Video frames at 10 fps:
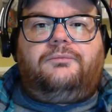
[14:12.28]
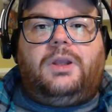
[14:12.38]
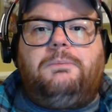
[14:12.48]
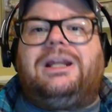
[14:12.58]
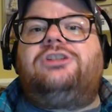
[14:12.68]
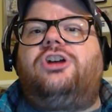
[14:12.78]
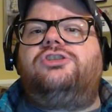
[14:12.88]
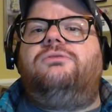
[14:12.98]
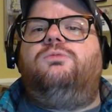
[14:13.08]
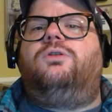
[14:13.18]
but it's
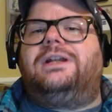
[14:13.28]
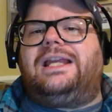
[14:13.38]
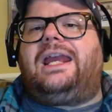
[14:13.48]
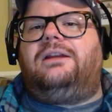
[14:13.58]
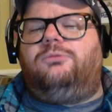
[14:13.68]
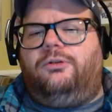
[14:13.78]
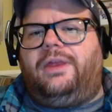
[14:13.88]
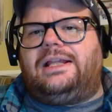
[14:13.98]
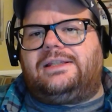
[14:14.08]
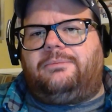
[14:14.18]
also more attainable
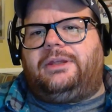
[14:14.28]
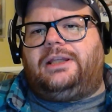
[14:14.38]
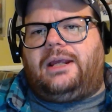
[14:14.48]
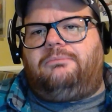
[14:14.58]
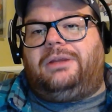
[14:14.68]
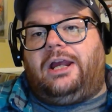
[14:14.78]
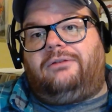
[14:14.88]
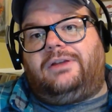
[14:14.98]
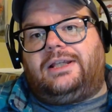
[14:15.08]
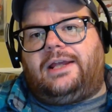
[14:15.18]
than something like
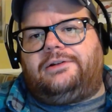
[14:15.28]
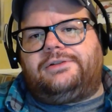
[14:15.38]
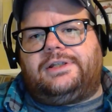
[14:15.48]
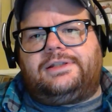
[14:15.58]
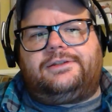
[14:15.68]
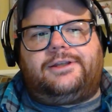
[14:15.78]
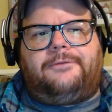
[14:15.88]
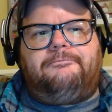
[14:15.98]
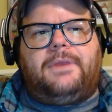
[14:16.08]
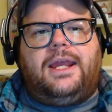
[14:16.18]
Playoff Contenders is. So
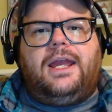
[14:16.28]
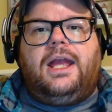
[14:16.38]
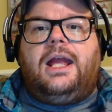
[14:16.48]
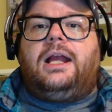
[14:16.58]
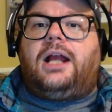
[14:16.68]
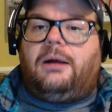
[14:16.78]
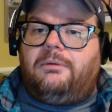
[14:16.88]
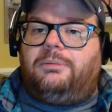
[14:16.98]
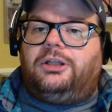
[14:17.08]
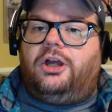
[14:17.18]

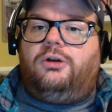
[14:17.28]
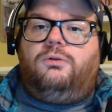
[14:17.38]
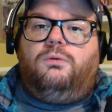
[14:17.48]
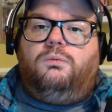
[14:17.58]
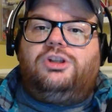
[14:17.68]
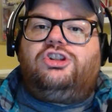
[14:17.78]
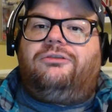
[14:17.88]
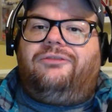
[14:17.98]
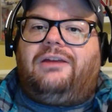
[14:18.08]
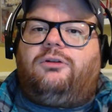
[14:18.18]
comment below. What's your
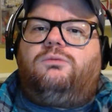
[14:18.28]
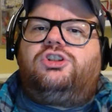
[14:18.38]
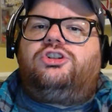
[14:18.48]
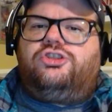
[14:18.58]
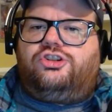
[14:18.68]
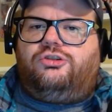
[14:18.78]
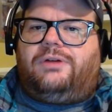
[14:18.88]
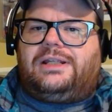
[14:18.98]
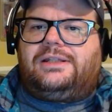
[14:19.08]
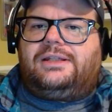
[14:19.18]
favorite? What's your
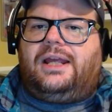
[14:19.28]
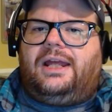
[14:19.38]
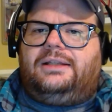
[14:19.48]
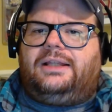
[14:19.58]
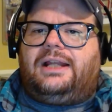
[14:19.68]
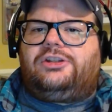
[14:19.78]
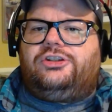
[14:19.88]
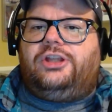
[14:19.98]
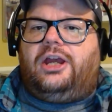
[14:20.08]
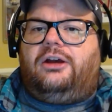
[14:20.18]
choice? And let
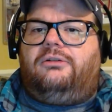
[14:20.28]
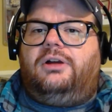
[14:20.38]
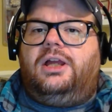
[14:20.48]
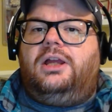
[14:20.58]
us know.